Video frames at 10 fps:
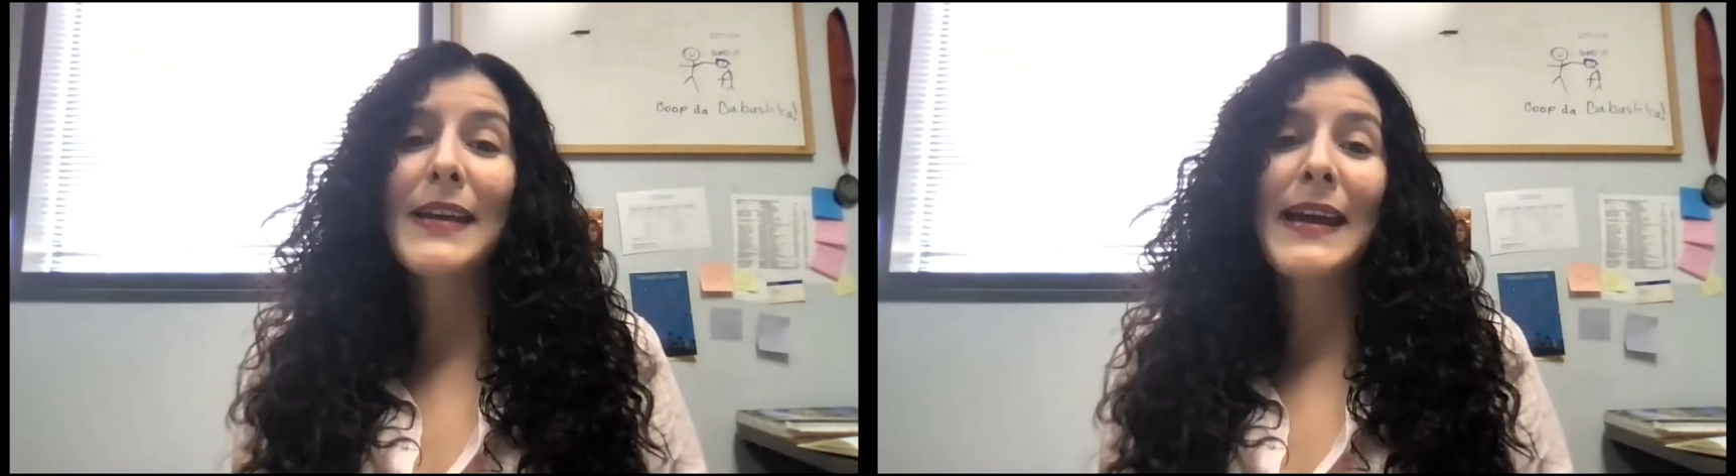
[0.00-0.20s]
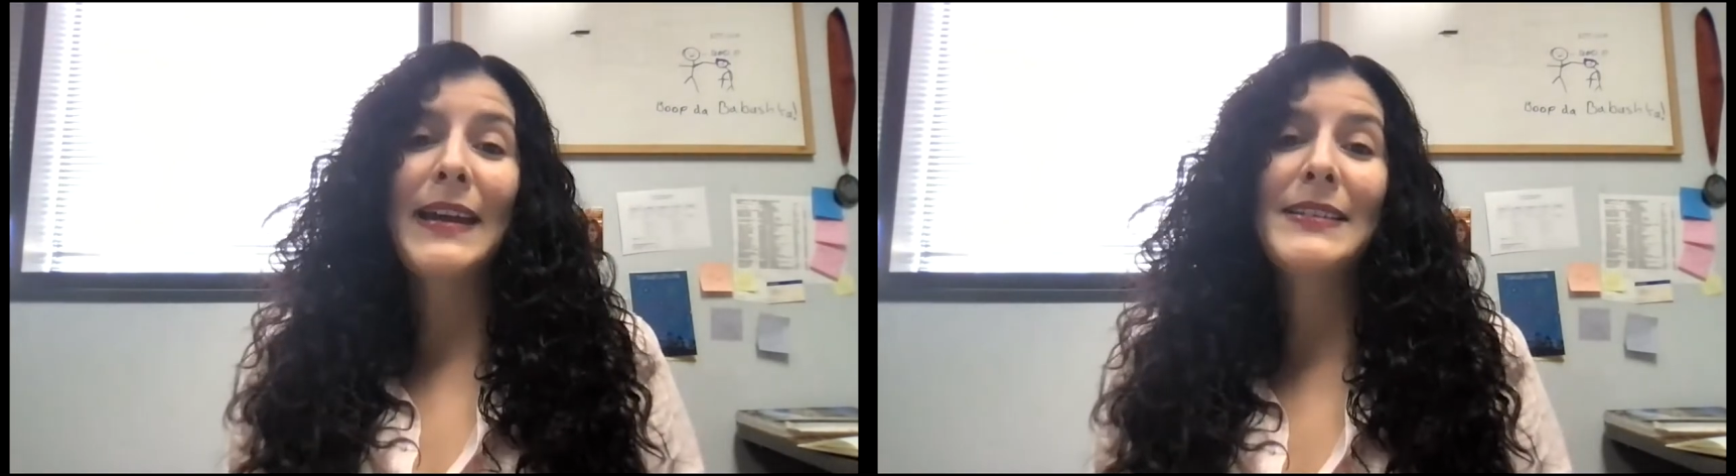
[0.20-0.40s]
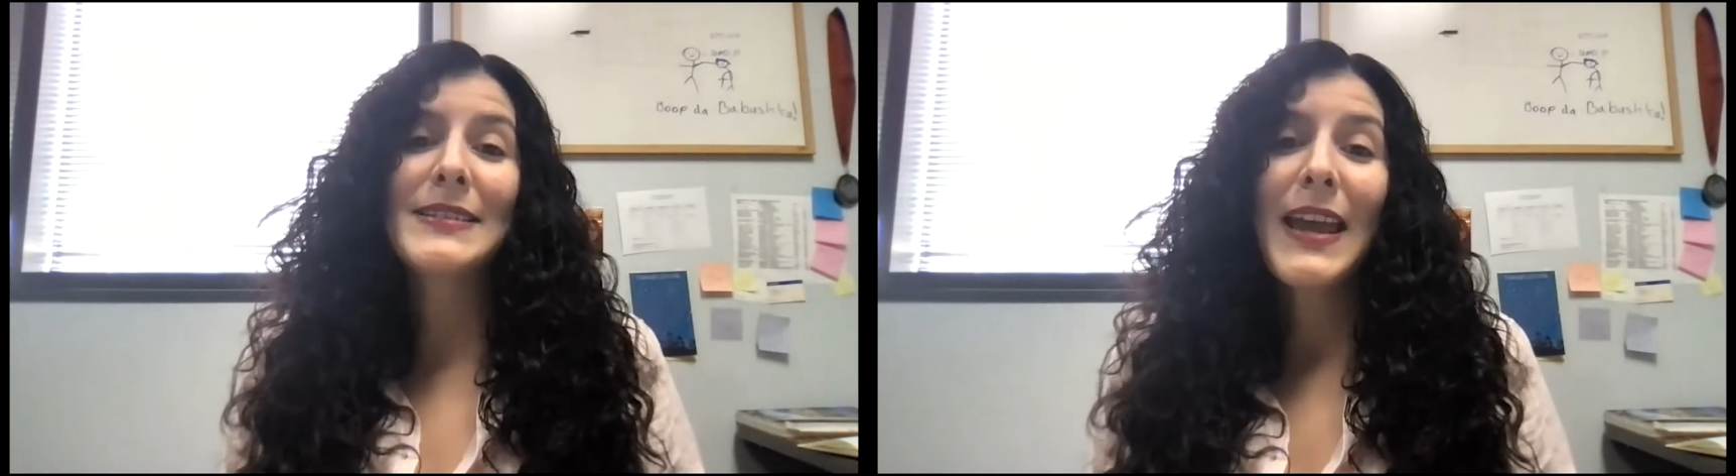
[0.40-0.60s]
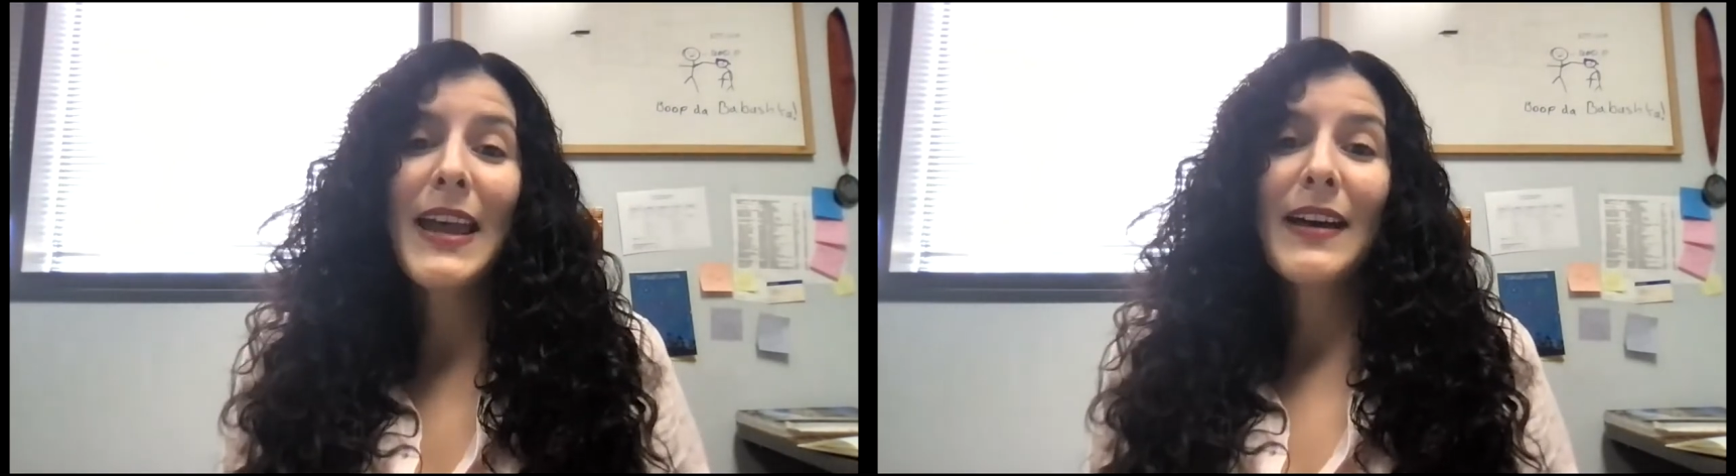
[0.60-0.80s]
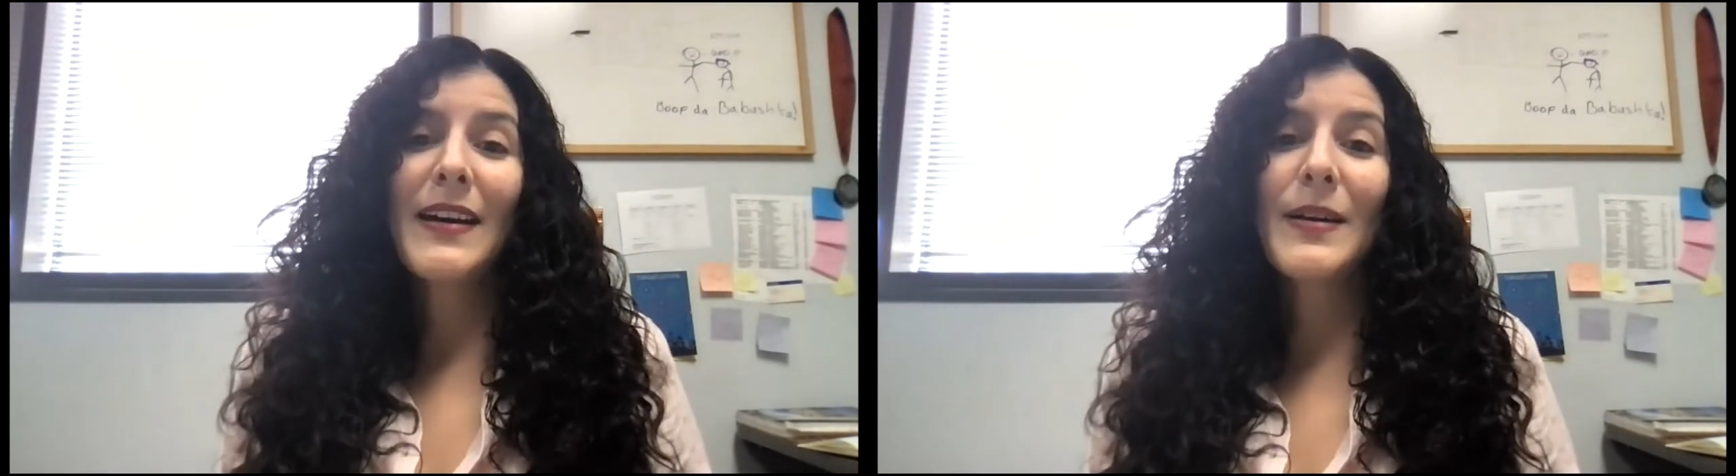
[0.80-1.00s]
and
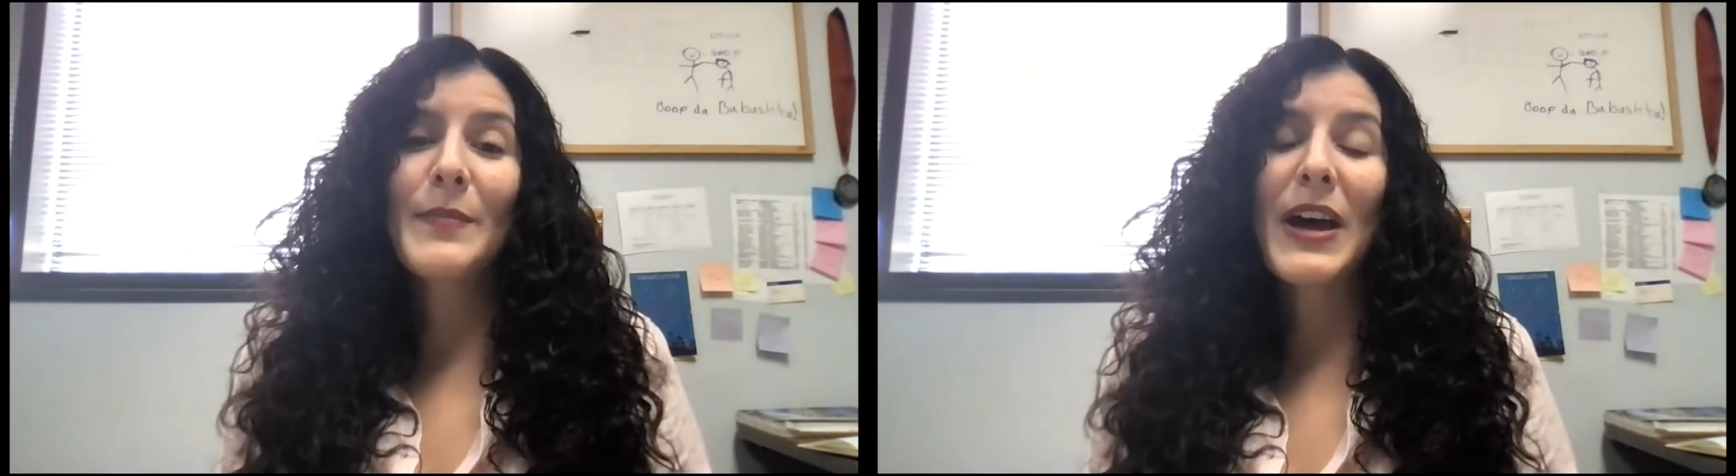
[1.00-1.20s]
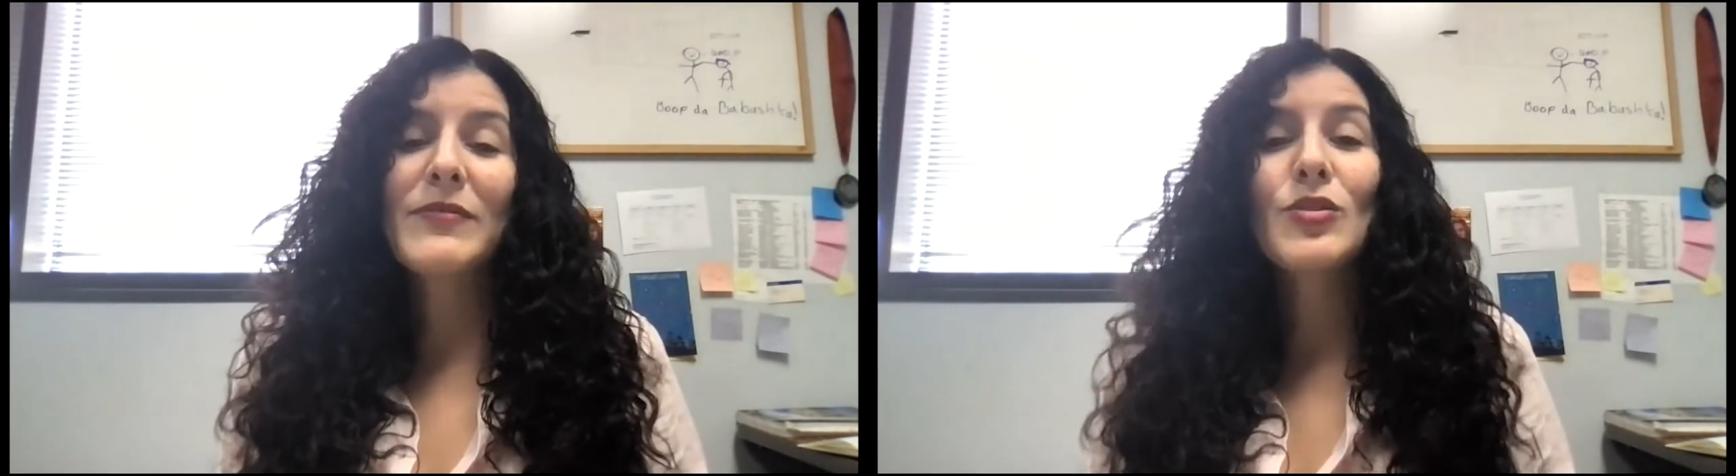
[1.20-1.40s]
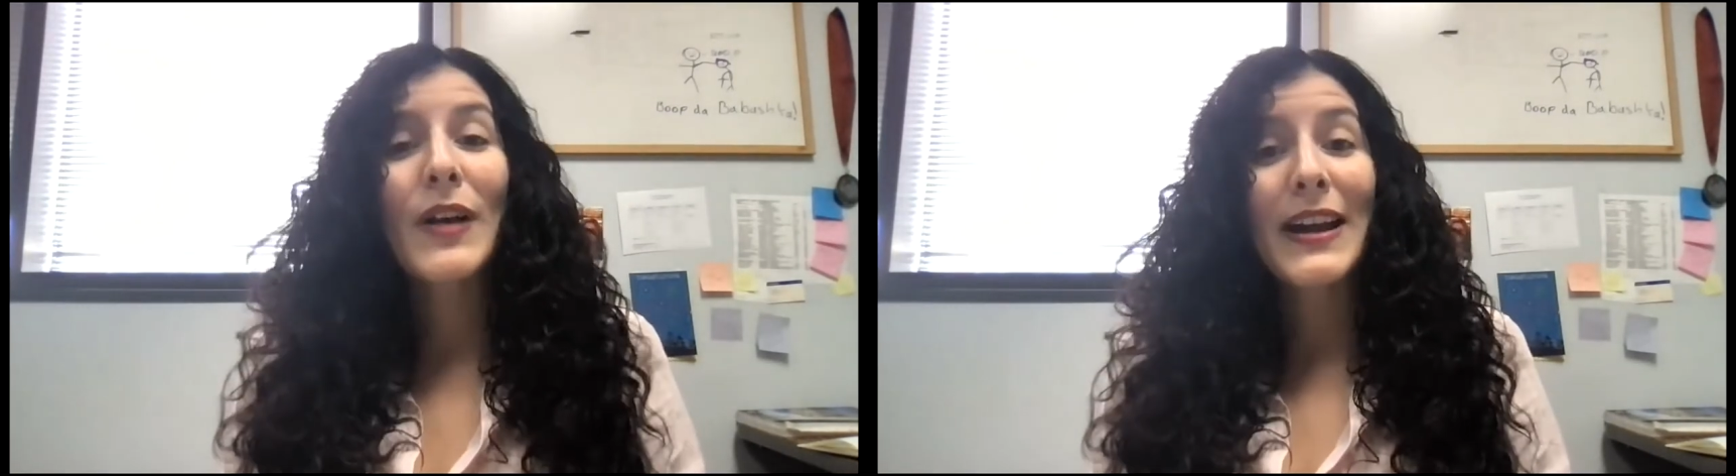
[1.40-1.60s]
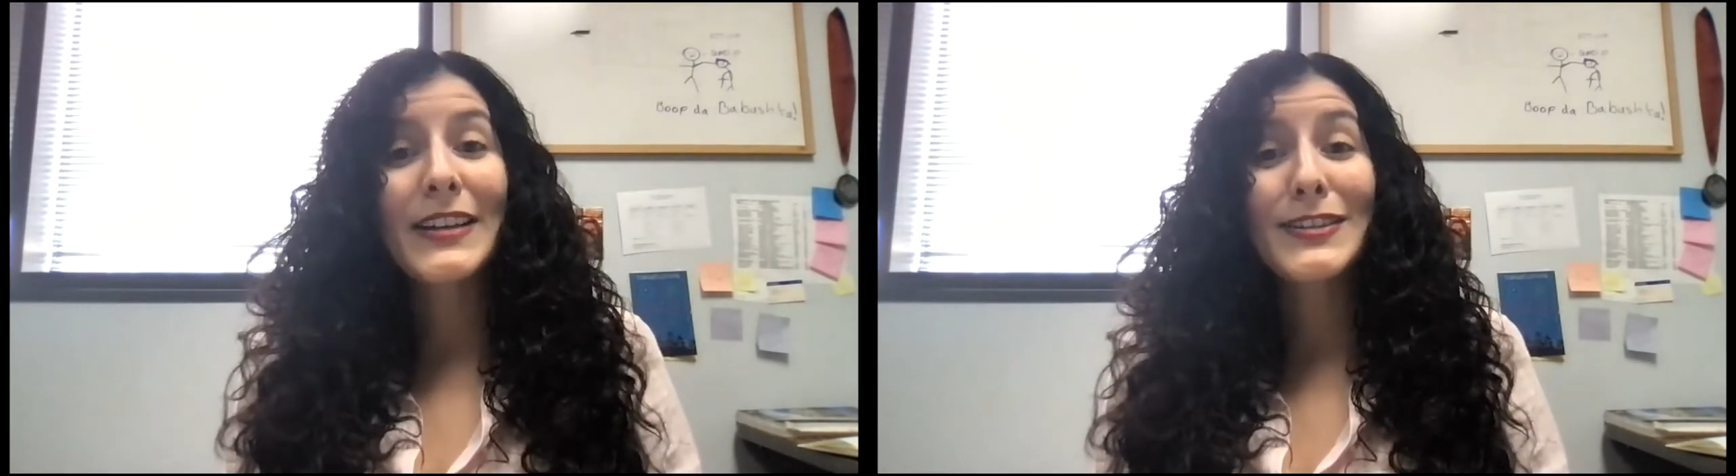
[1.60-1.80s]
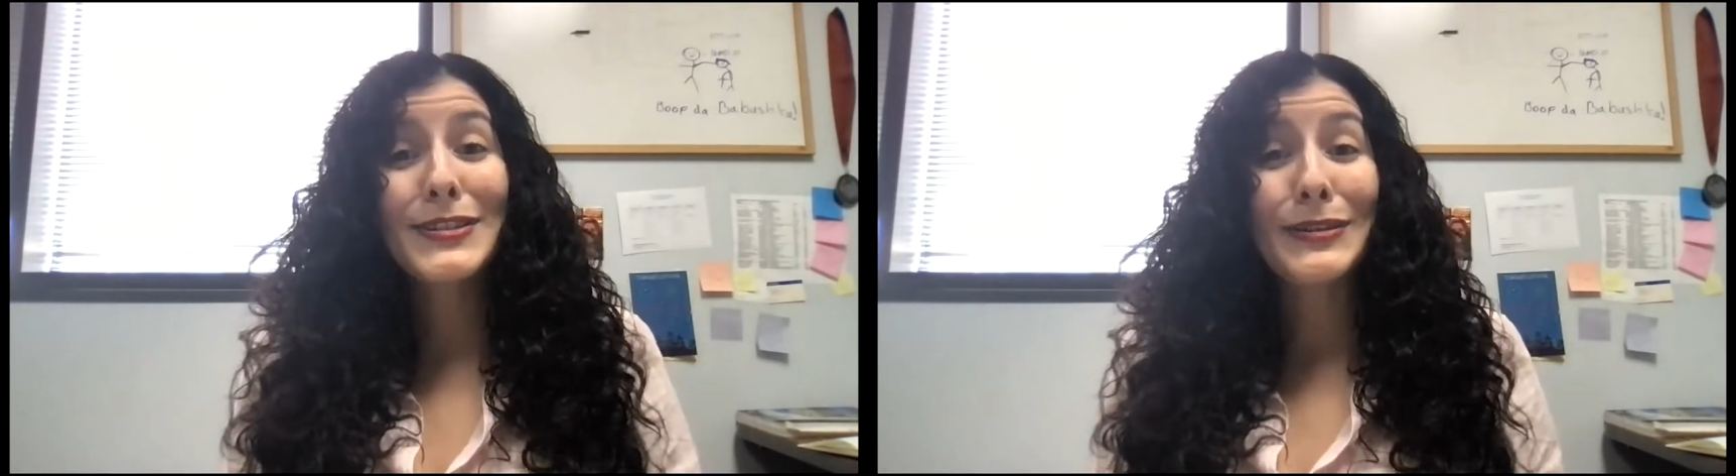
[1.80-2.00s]
I've tried